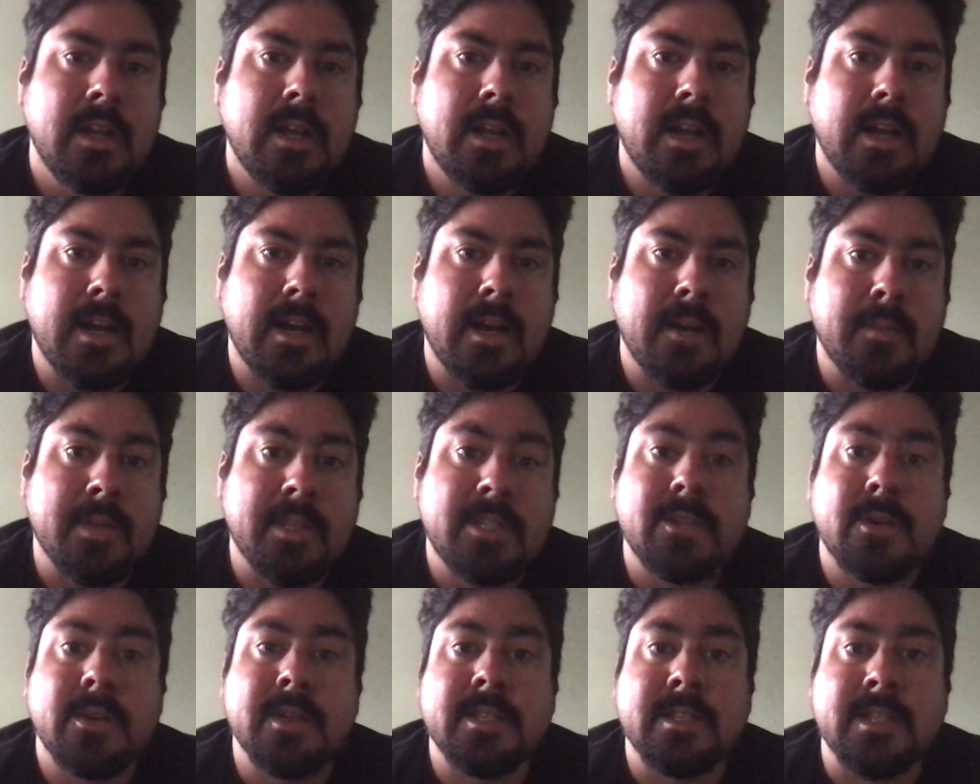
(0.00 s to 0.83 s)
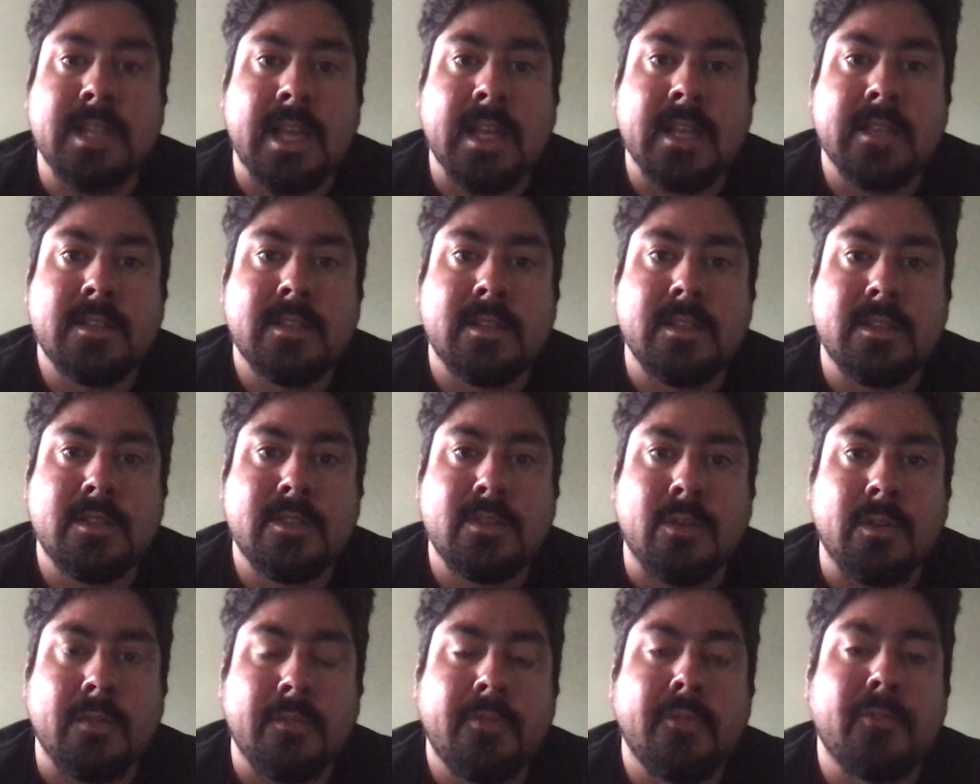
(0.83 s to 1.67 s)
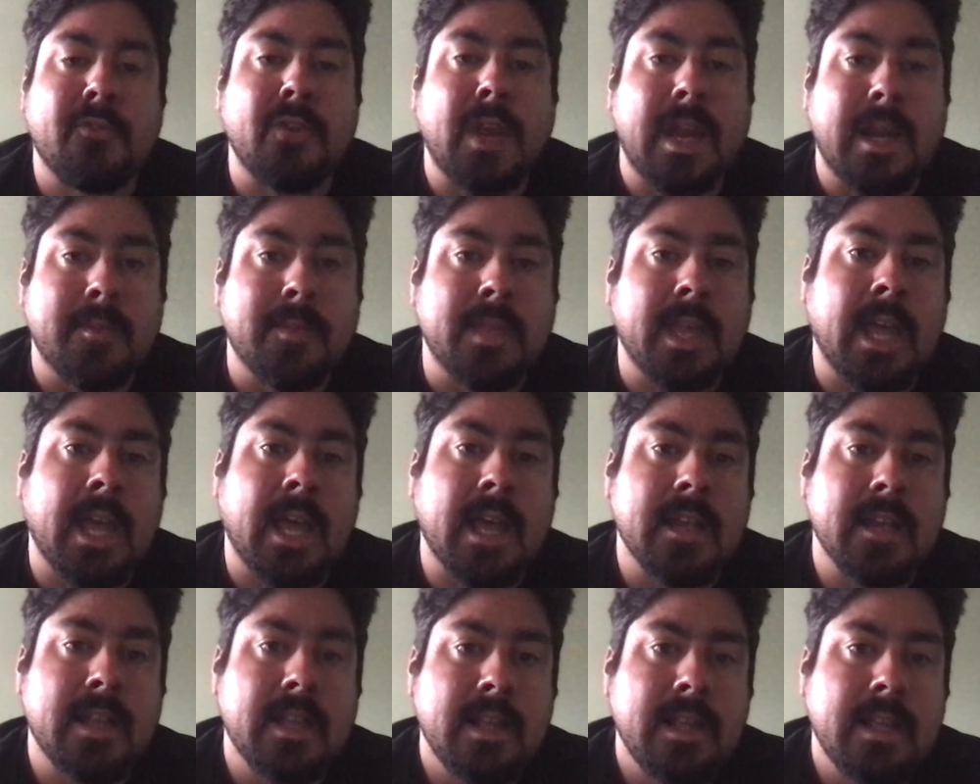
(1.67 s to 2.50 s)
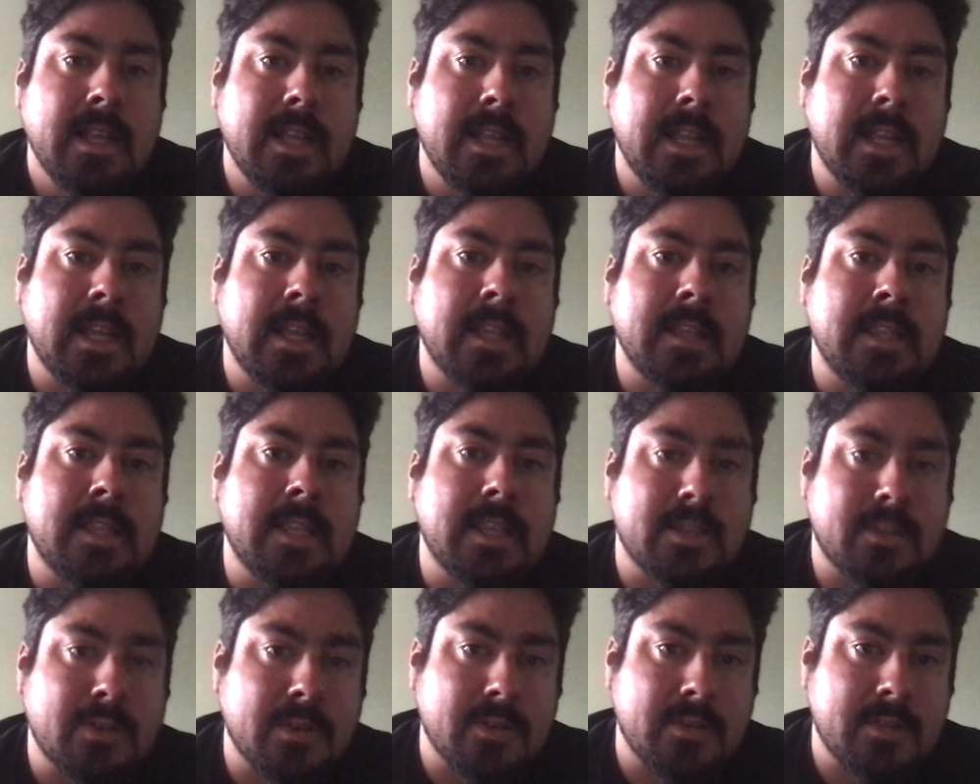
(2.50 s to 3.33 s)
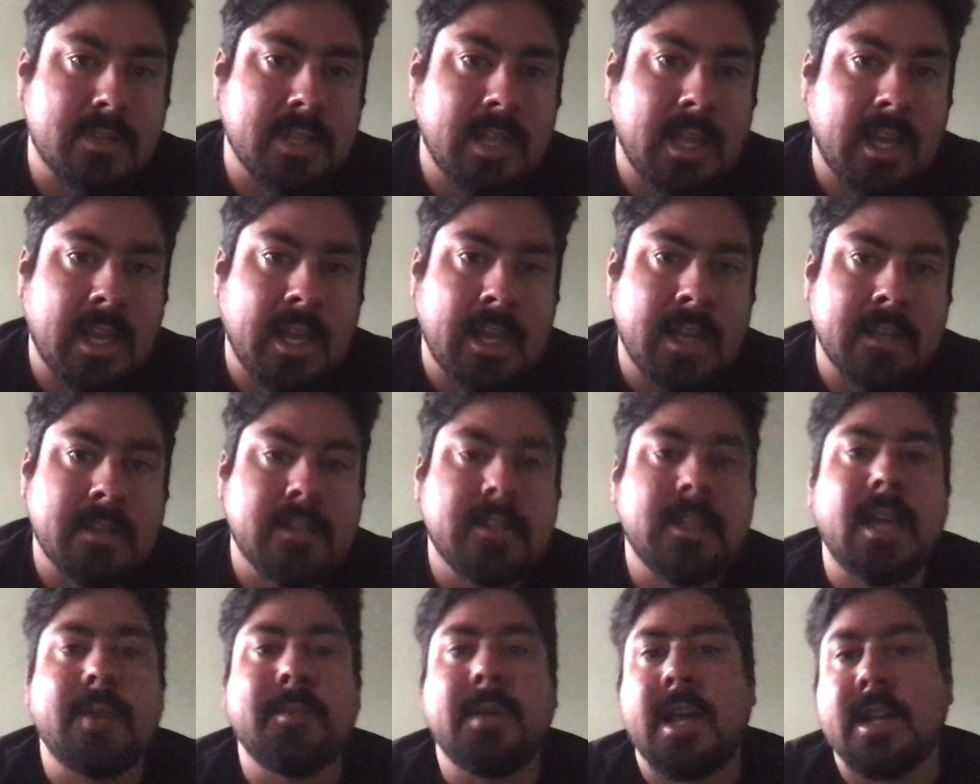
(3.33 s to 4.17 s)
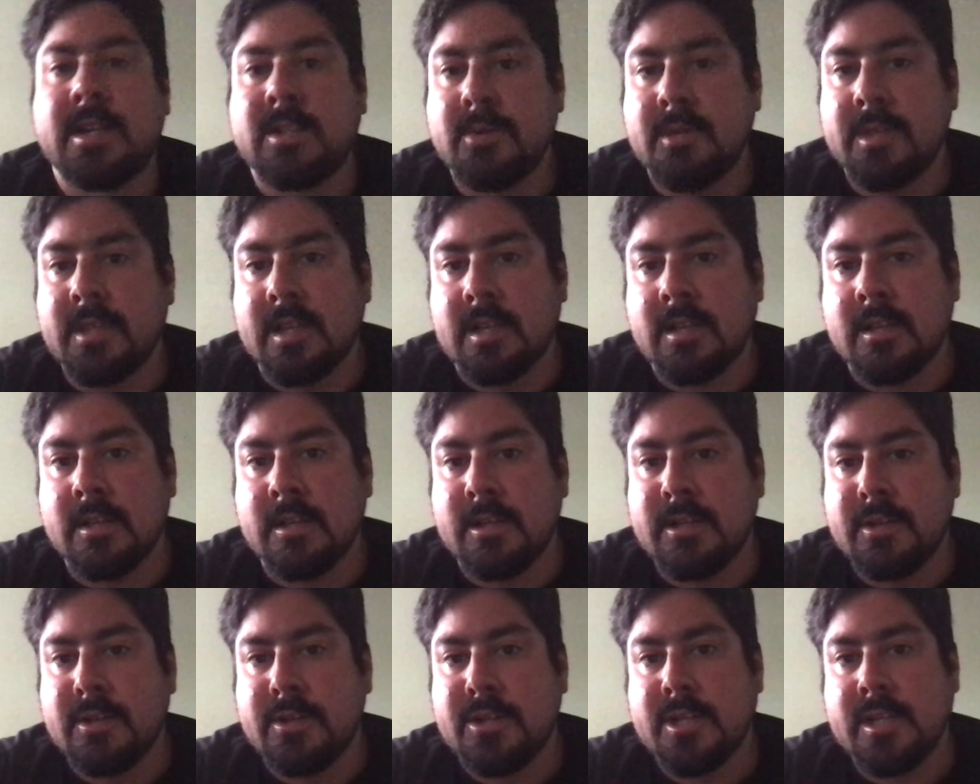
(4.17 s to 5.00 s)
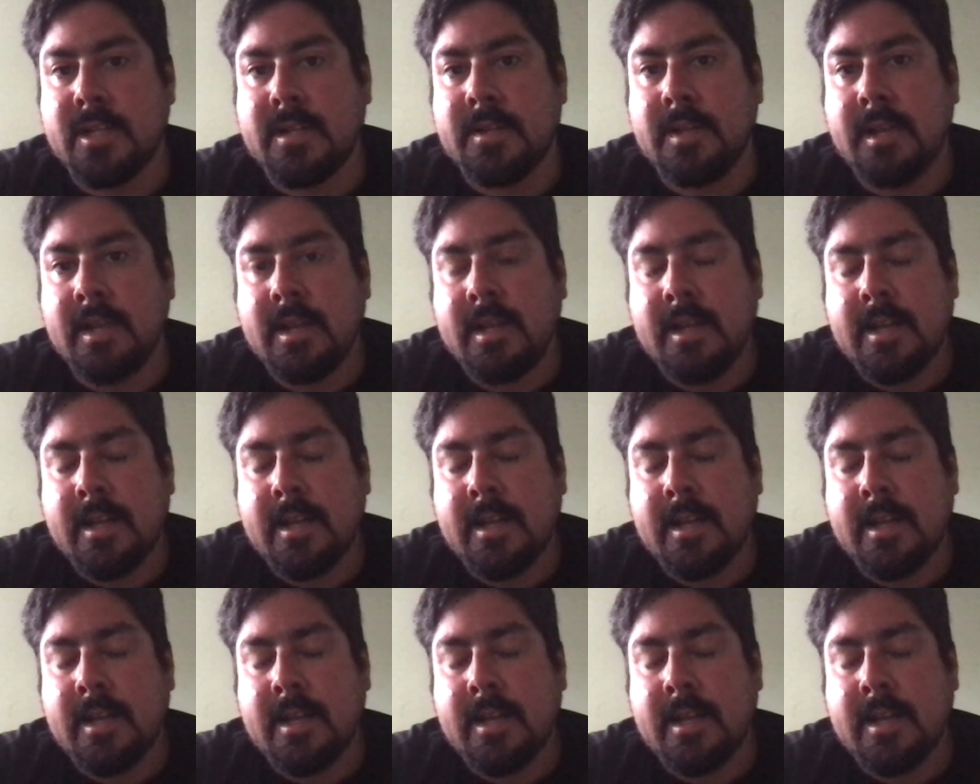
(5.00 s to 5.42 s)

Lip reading: but it's always nice to sort of frame that in the intro slide, tie back to it in the conclusion,